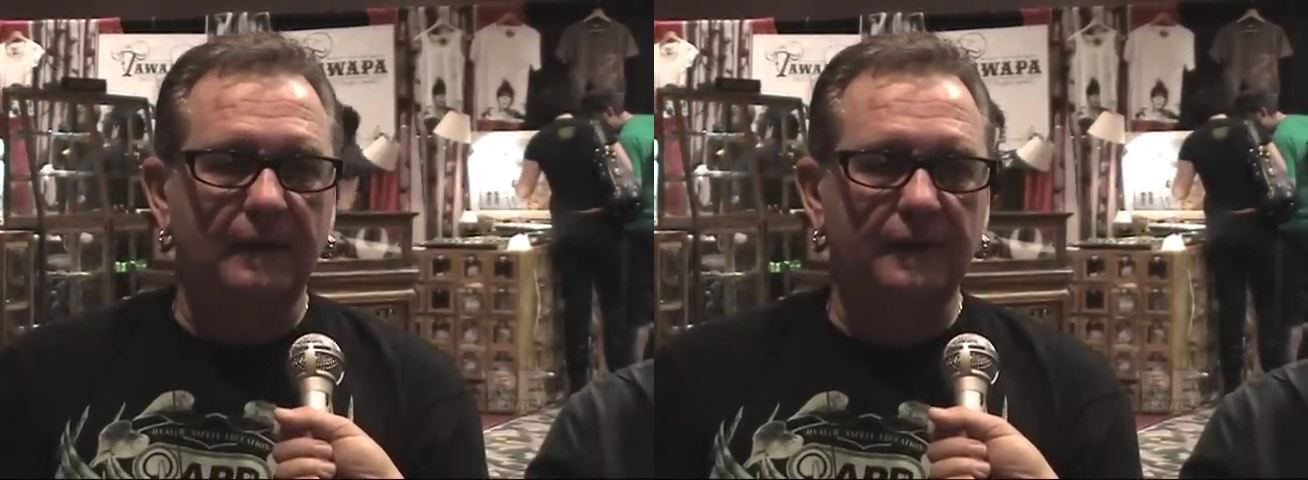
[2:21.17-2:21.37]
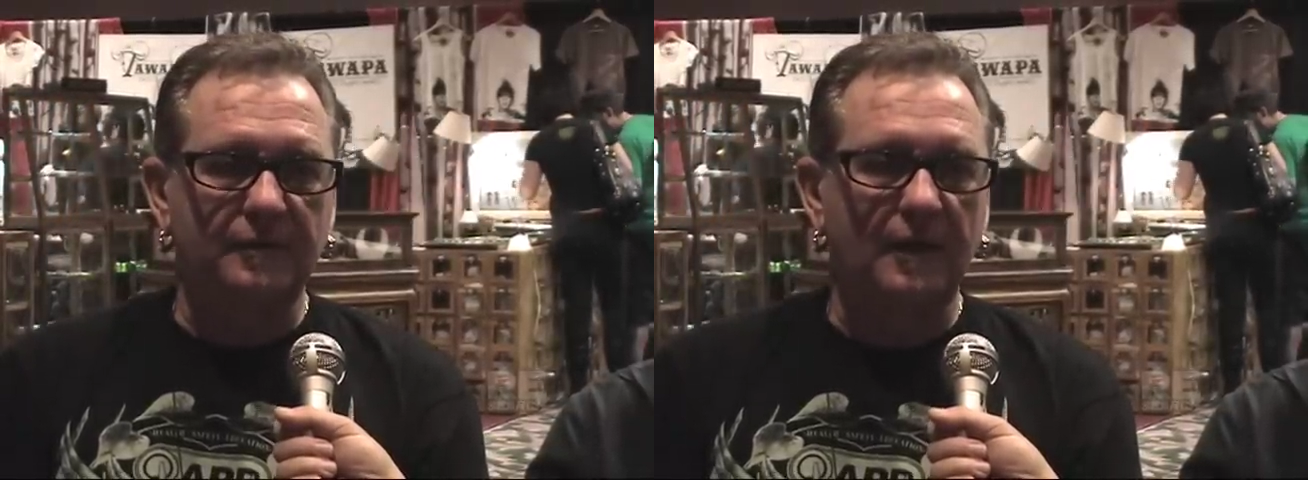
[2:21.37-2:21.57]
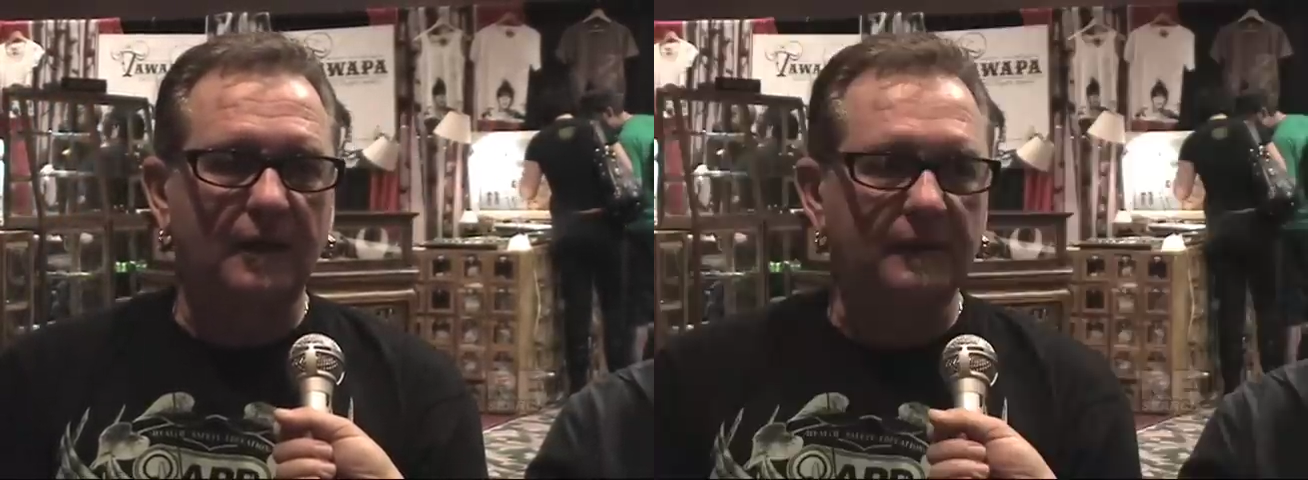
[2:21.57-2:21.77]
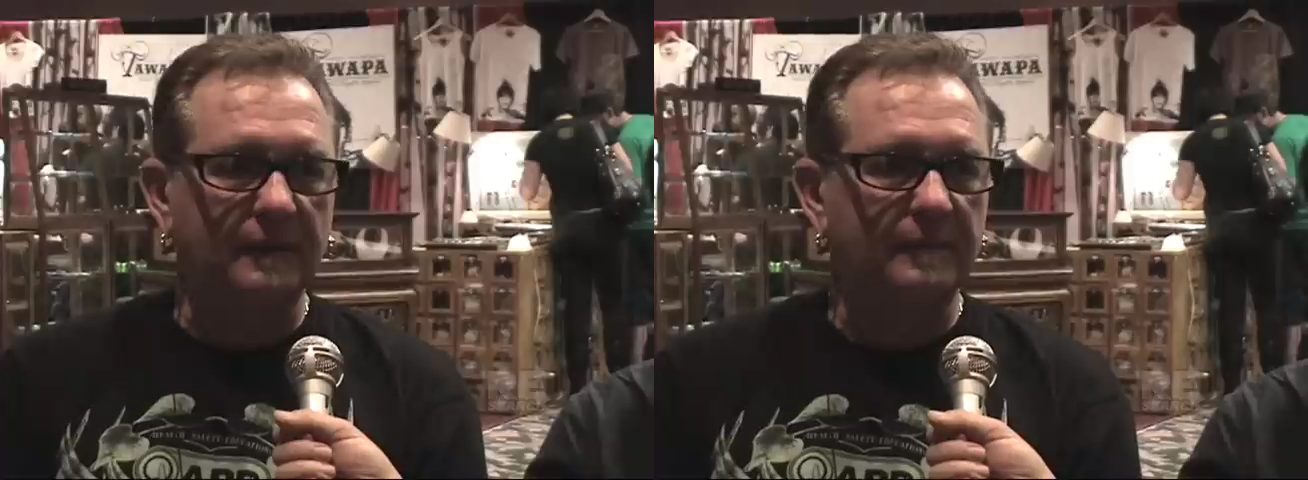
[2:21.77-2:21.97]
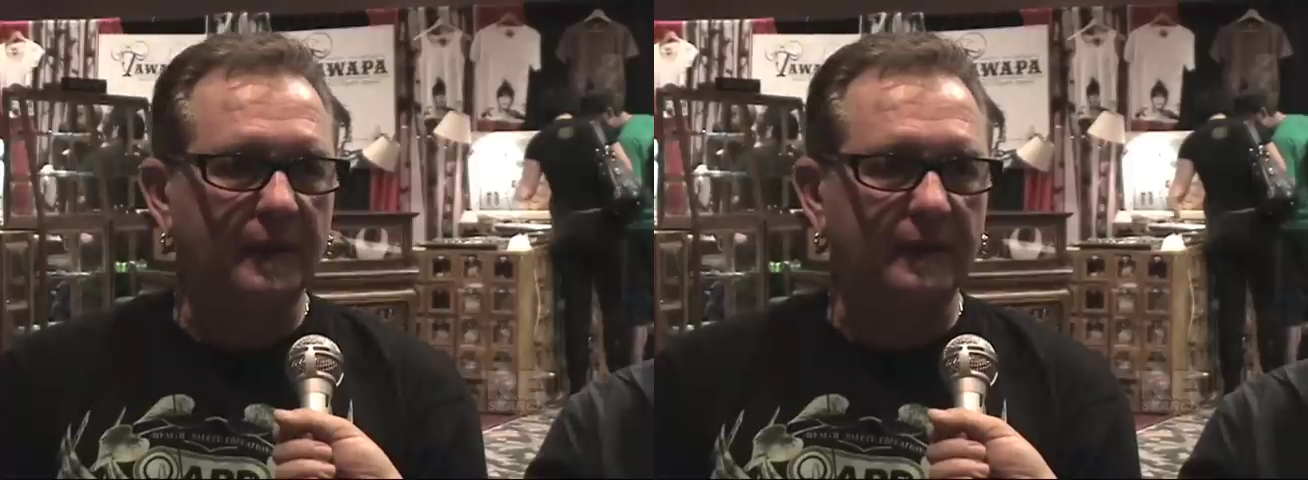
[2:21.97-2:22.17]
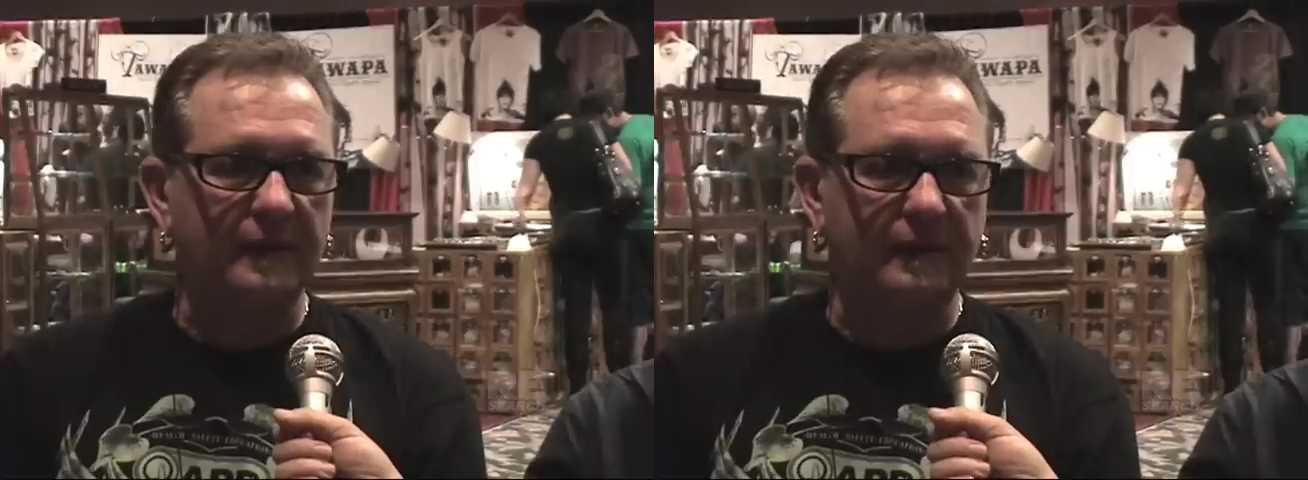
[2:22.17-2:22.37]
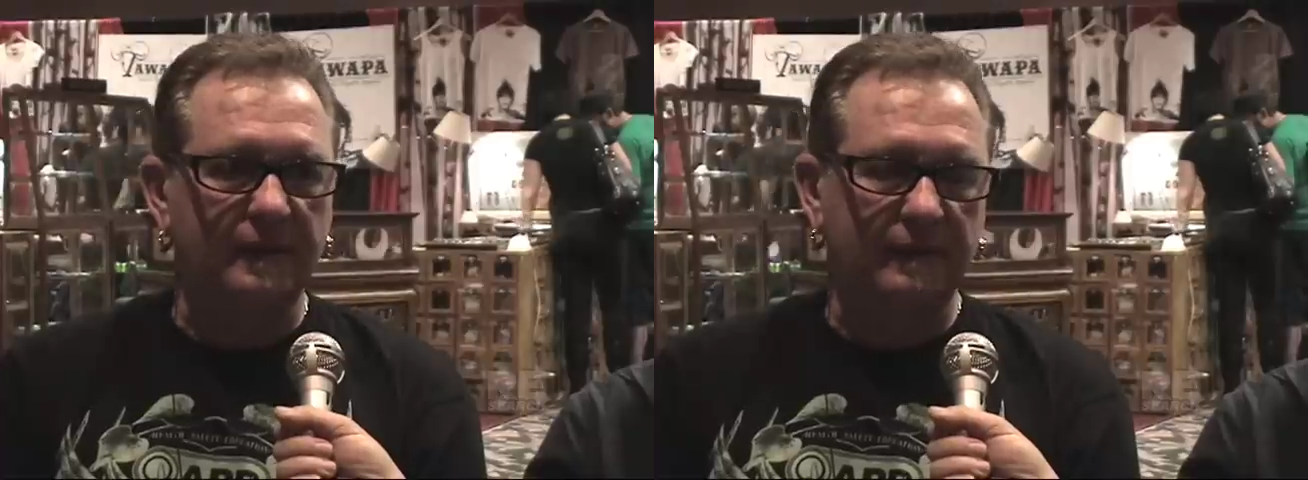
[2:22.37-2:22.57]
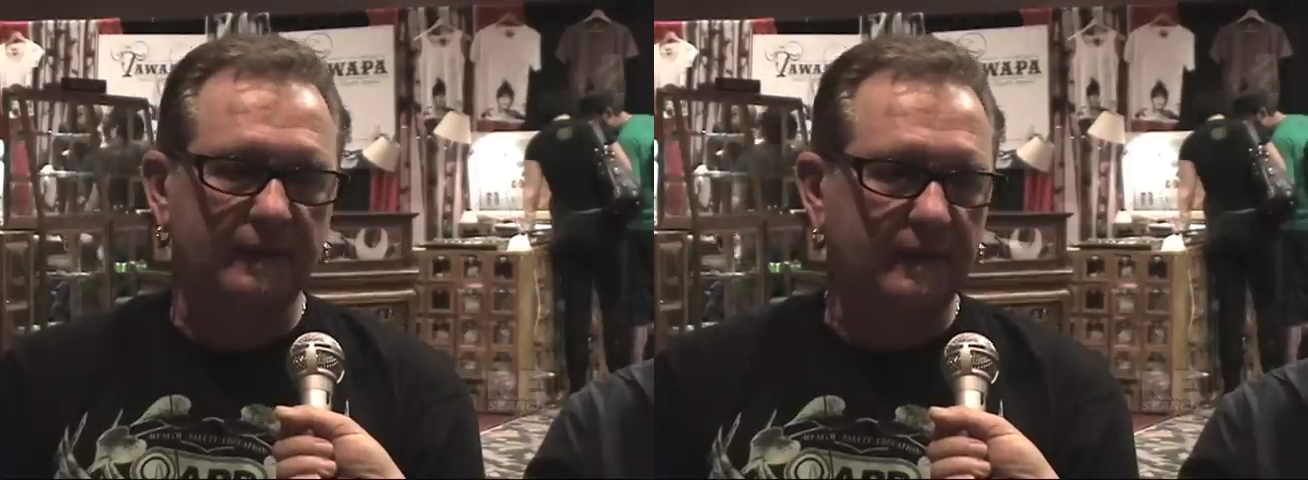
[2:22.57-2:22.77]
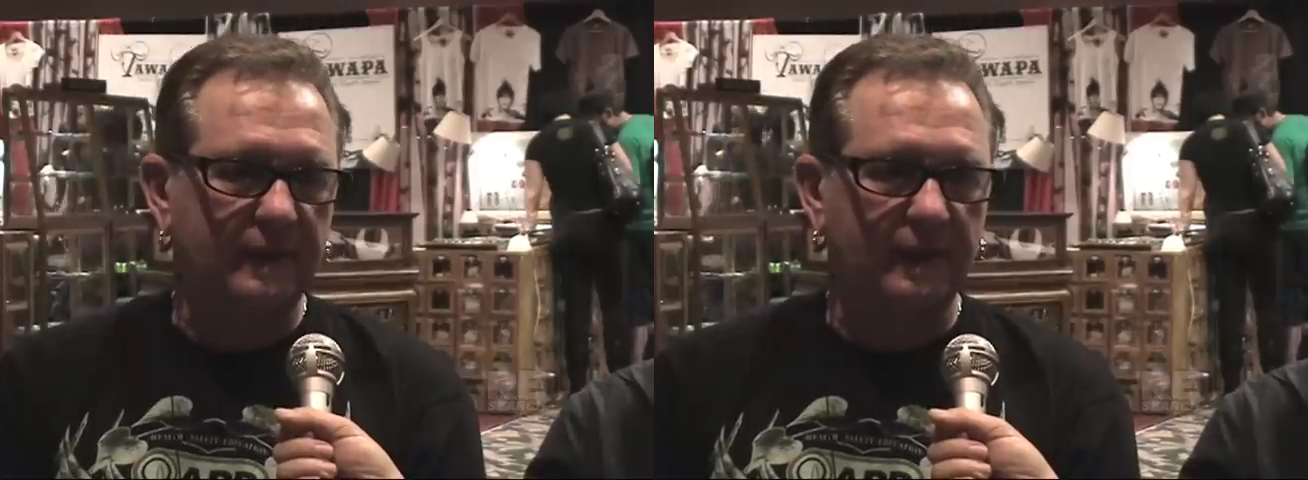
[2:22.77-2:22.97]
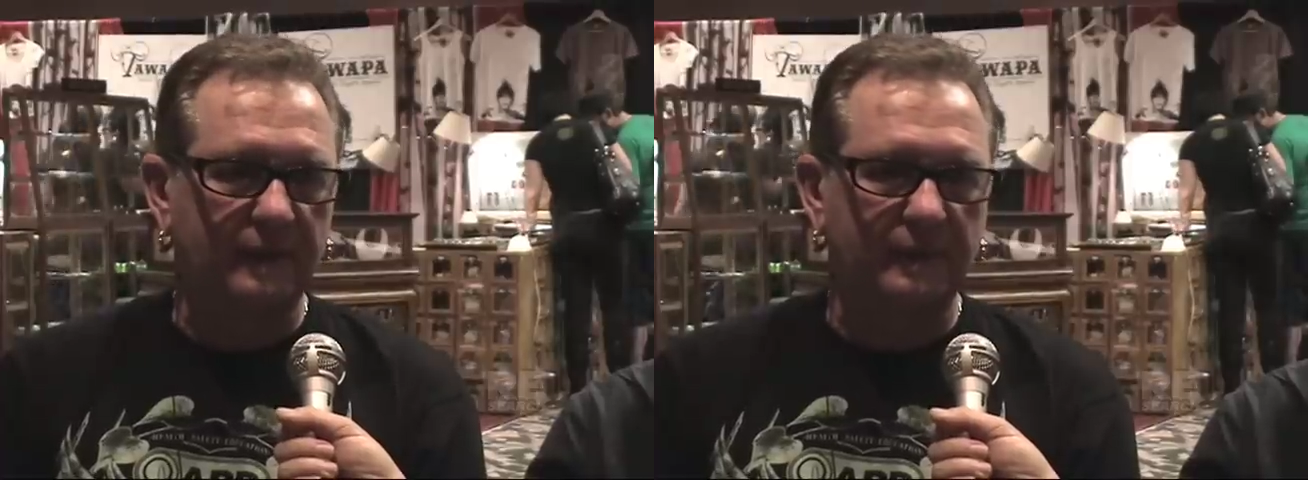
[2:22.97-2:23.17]
it's hard, but
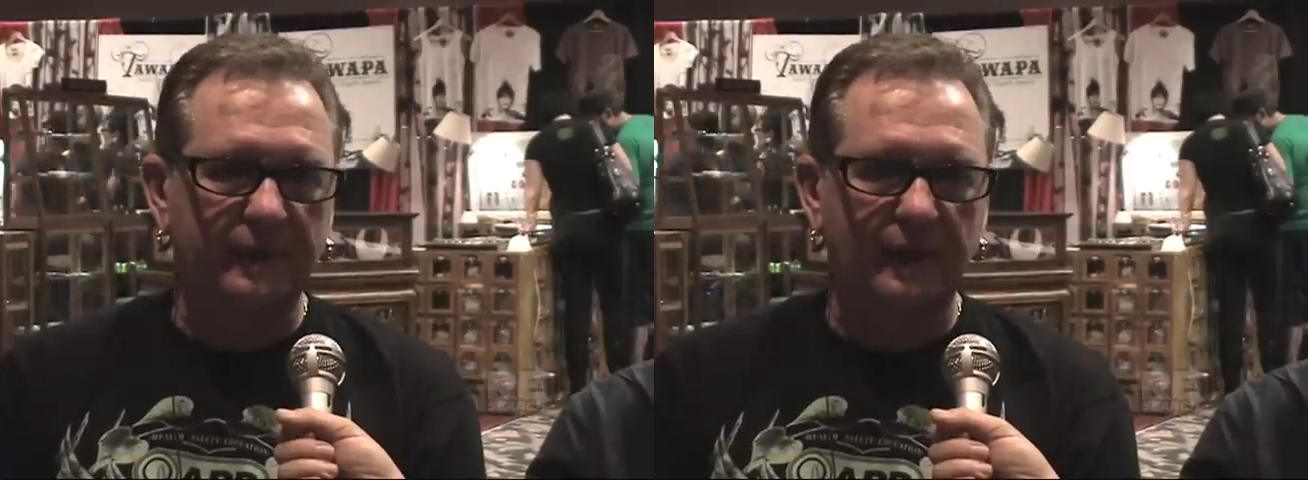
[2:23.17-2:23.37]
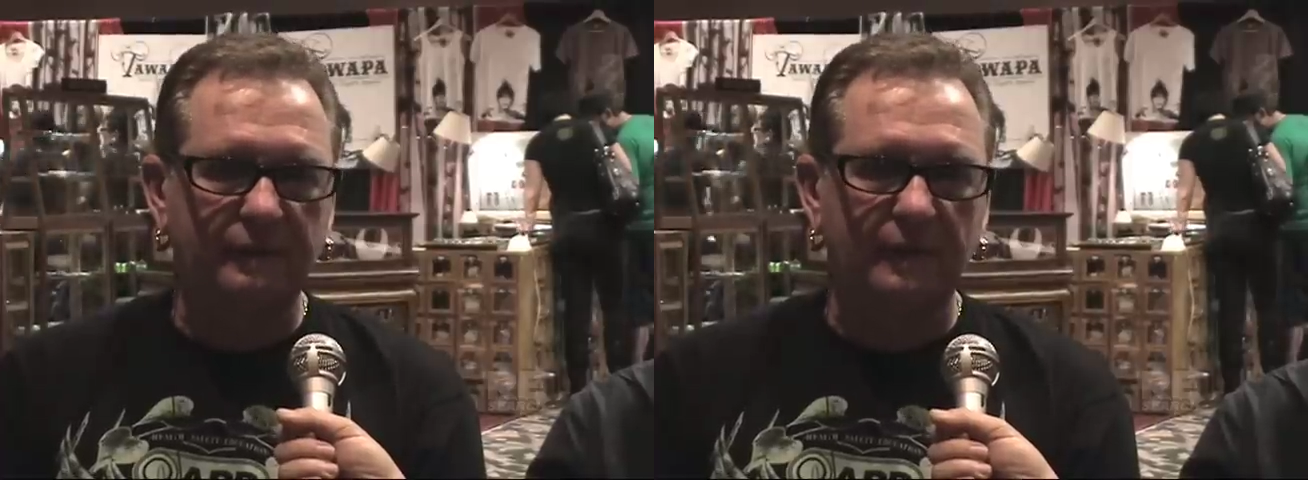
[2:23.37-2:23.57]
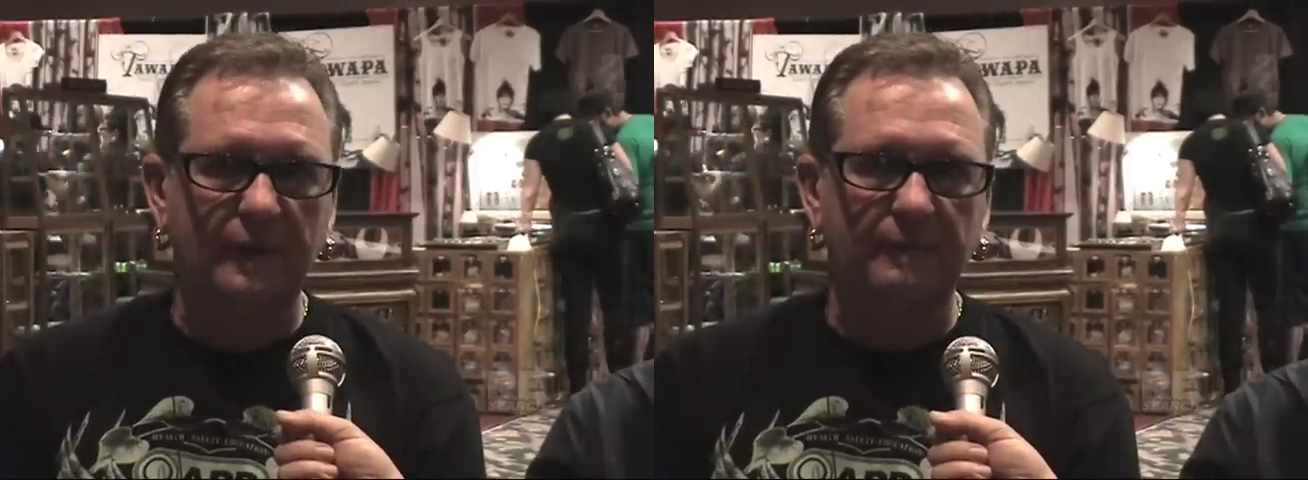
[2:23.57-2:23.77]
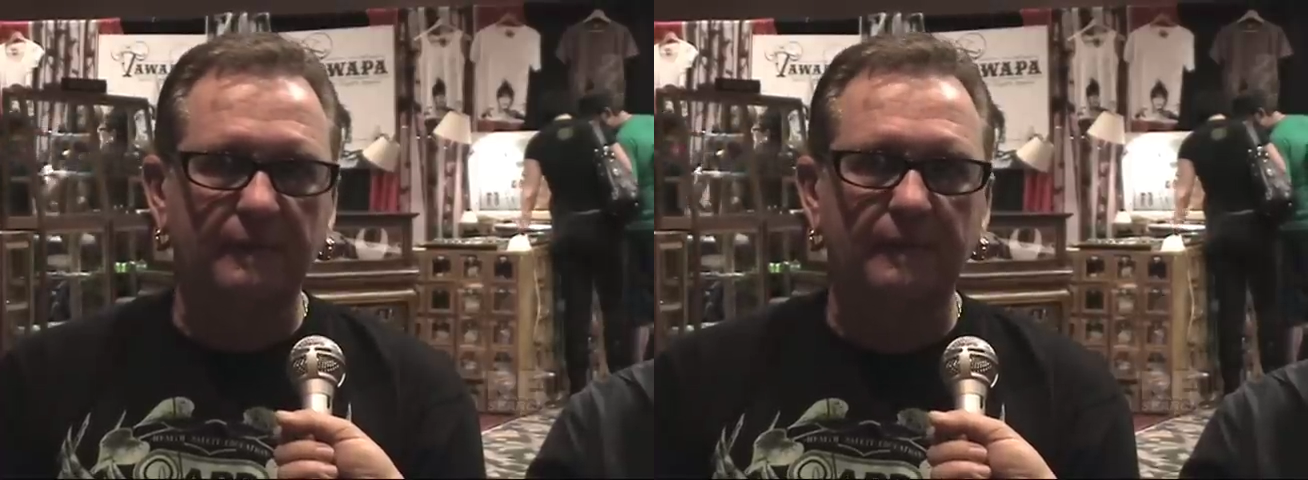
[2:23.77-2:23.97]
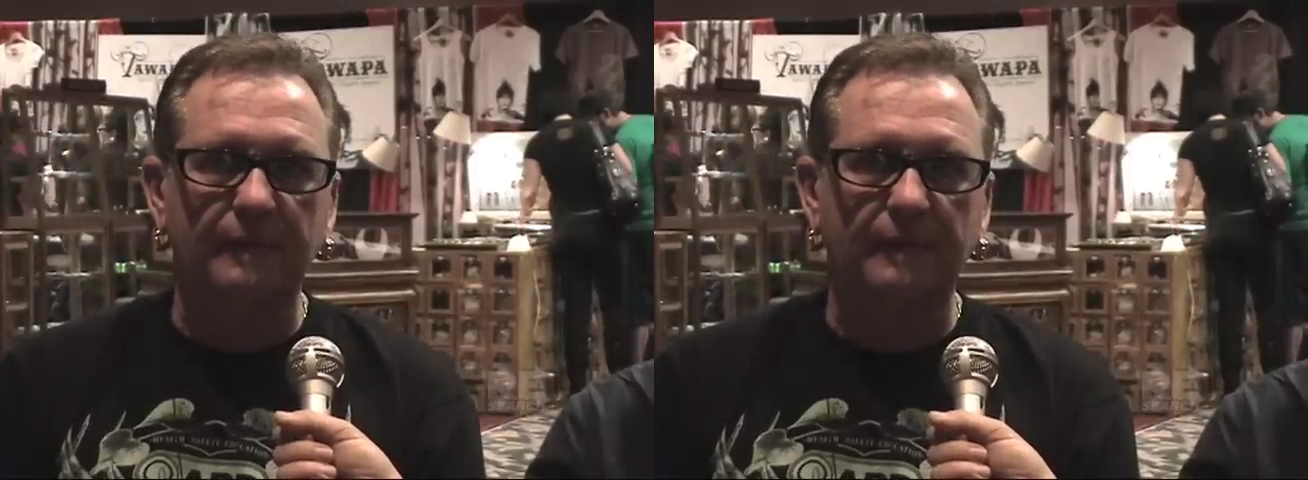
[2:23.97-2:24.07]
we're there for them,